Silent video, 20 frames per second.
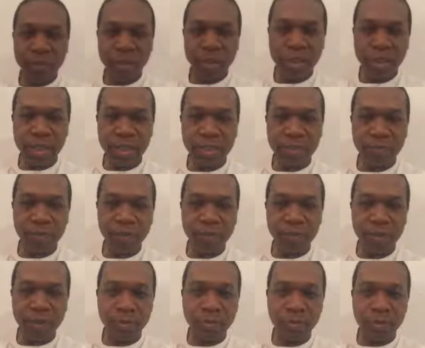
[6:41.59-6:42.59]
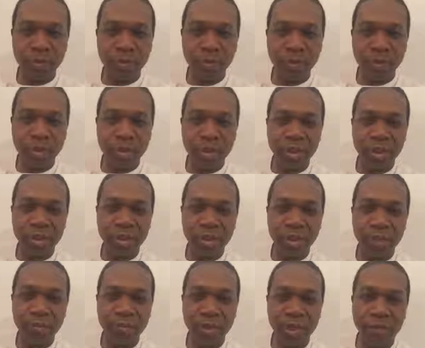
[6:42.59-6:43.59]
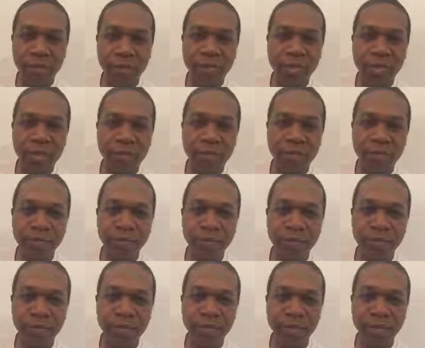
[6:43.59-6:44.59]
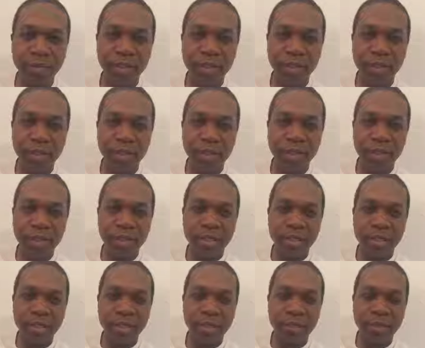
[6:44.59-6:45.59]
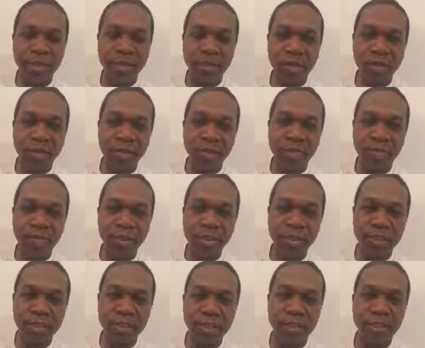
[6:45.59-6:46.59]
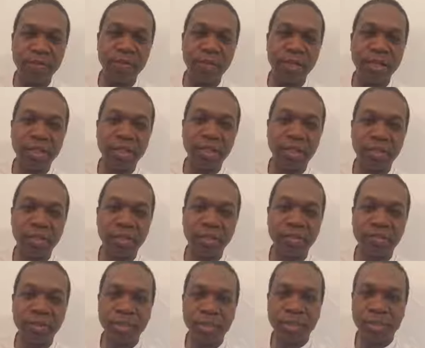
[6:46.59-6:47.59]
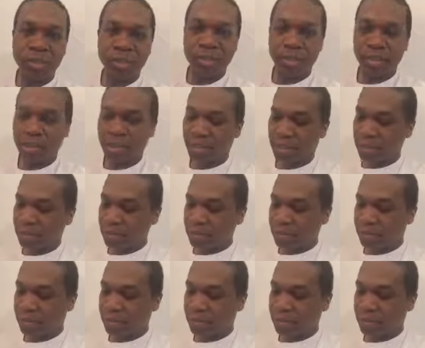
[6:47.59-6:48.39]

Yes, people. Geraldine, big up yourself. Let's get back knowledge base. Invite knowledge base. There you go.